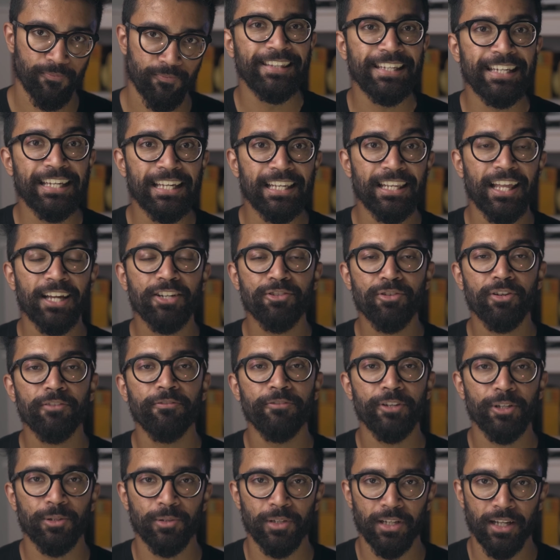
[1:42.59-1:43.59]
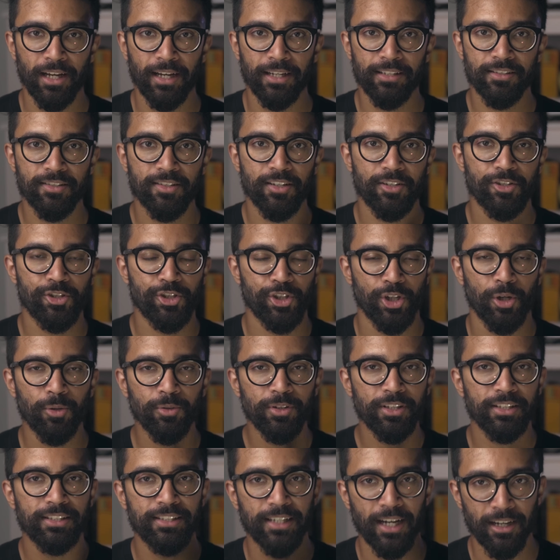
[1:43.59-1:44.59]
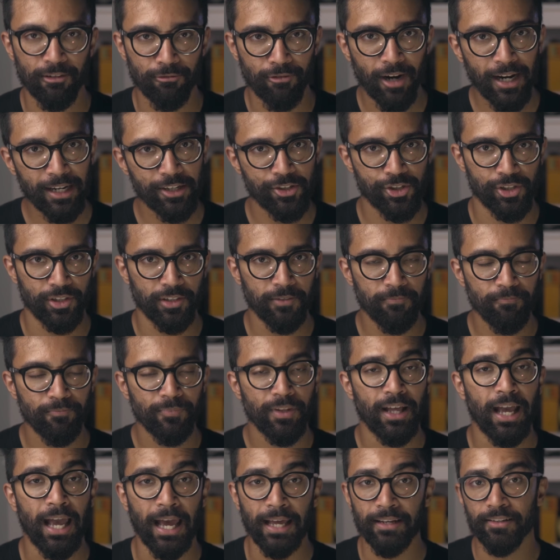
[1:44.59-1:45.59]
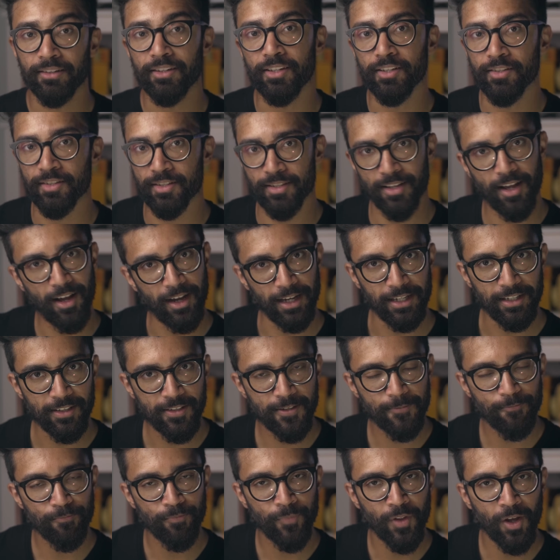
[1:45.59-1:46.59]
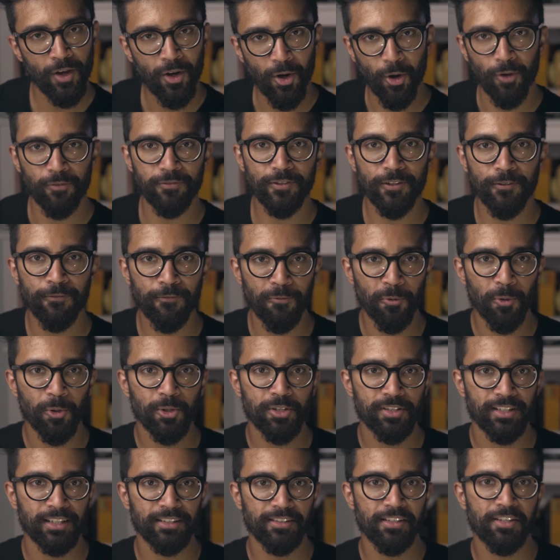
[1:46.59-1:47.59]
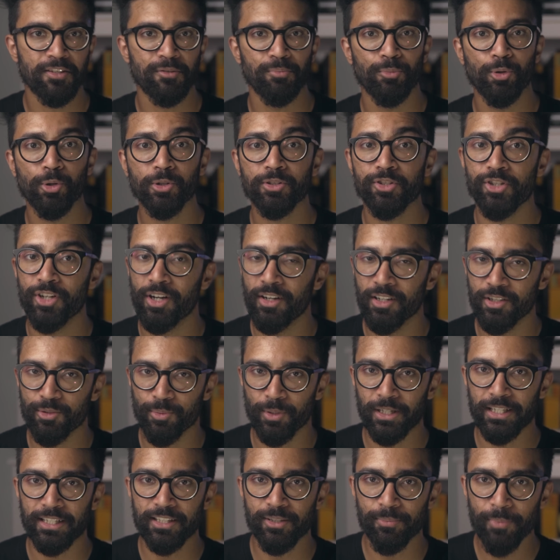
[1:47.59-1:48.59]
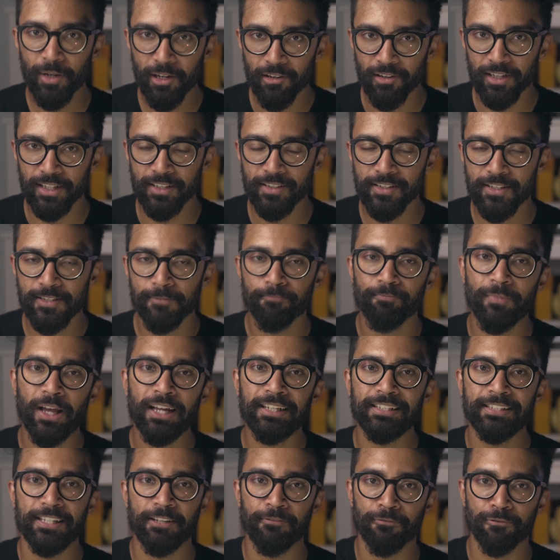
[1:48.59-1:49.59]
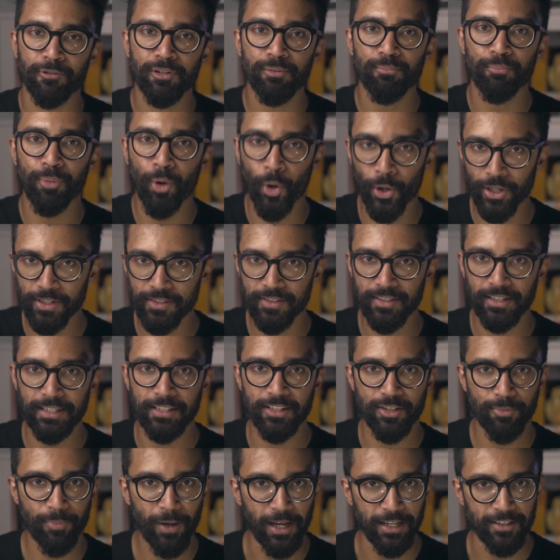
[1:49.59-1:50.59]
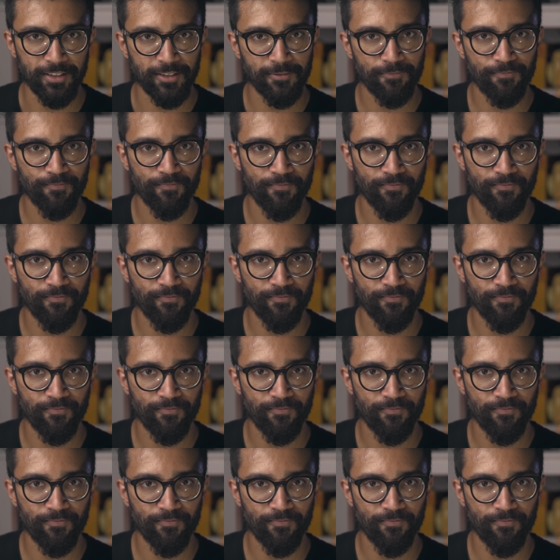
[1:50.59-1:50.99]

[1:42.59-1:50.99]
The electric field lines show the direction and the size of the force that the small charge will experience at different points in space.